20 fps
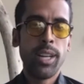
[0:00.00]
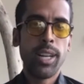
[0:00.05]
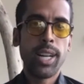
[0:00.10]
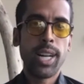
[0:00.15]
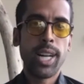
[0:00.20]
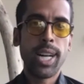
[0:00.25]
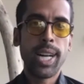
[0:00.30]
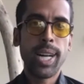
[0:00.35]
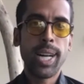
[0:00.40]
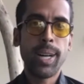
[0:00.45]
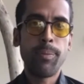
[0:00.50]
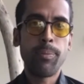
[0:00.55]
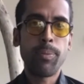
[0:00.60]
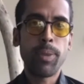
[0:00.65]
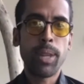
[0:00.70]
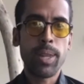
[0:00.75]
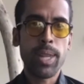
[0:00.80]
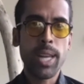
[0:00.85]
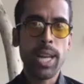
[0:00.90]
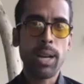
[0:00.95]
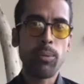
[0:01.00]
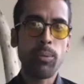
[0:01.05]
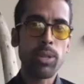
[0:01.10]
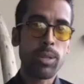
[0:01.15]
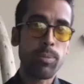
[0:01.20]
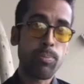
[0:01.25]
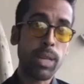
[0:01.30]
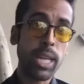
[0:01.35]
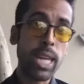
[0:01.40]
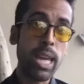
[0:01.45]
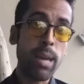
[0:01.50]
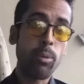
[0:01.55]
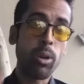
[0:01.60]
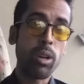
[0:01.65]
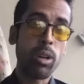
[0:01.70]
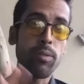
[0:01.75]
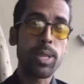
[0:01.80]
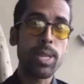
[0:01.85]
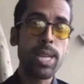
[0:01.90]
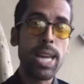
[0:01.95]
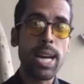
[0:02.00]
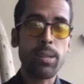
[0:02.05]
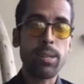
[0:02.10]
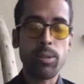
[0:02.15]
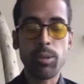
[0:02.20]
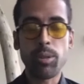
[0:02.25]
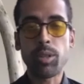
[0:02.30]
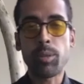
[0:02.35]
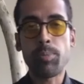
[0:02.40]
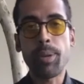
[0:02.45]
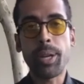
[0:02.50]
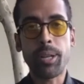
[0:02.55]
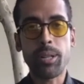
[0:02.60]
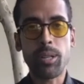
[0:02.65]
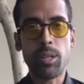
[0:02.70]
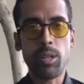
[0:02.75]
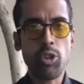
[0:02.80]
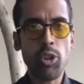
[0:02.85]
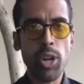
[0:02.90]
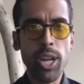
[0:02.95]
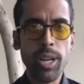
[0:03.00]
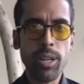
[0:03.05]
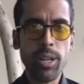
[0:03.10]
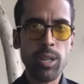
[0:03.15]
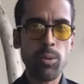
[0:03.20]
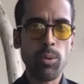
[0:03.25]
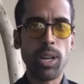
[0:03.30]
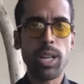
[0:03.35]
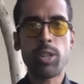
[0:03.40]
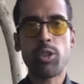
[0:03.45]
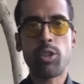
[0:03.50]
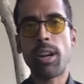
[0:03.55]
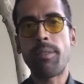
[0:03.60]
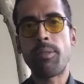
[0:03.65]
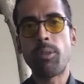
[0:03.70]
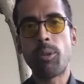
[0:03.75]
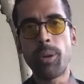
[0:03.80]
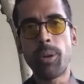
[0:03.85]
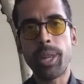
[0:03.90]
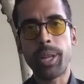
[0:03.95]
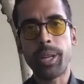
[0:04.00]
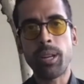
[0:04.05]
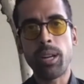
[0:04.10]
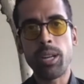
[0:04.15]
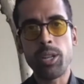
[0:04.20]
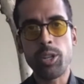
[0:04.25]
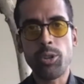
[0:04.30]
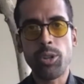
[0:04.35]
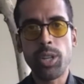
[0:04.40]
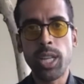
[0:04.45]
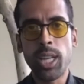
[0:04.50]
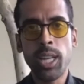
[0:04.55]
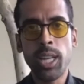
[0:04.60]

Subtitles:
And then I became one of his national speakers and trainers, where I traveled around the country